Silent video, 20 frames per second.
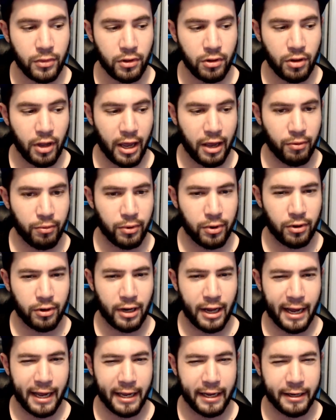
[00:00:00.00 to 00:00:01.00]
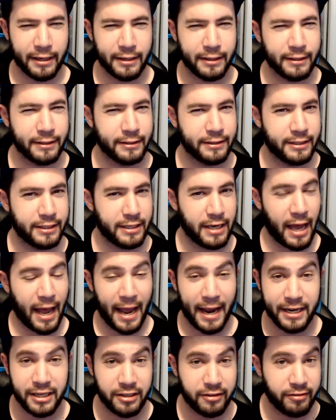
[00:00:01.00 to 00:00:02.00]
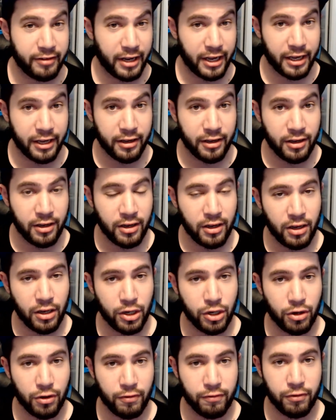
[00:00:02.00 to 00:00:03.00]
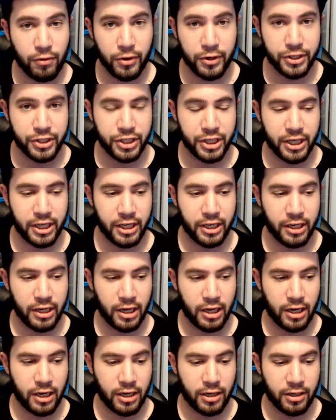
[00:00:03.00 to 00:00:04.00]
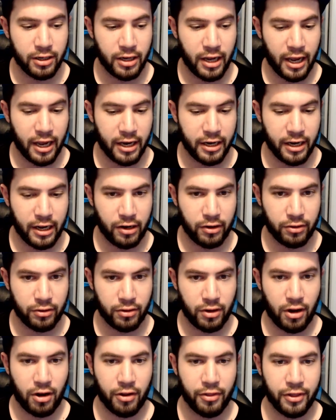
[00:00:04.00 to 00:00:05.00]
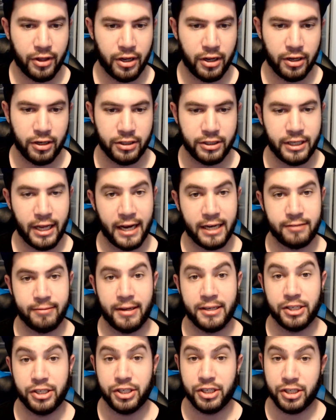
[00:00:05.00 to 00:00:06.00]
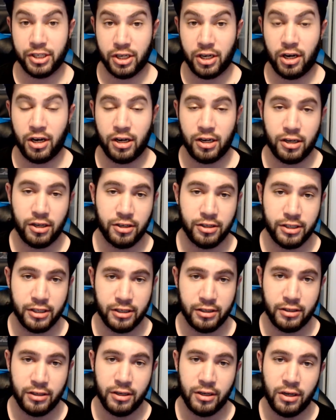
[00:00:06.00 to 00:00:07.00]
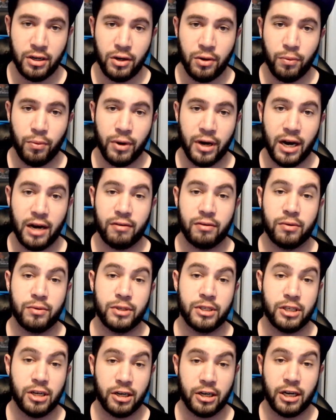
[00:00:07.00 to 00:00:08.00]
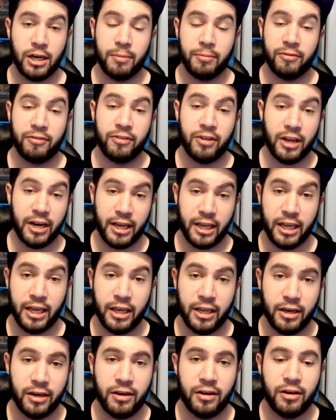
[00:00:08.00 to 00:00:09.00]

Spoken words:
it will like activate your 4G, and it'll all the text messages and calls and whatever would start come flooding in.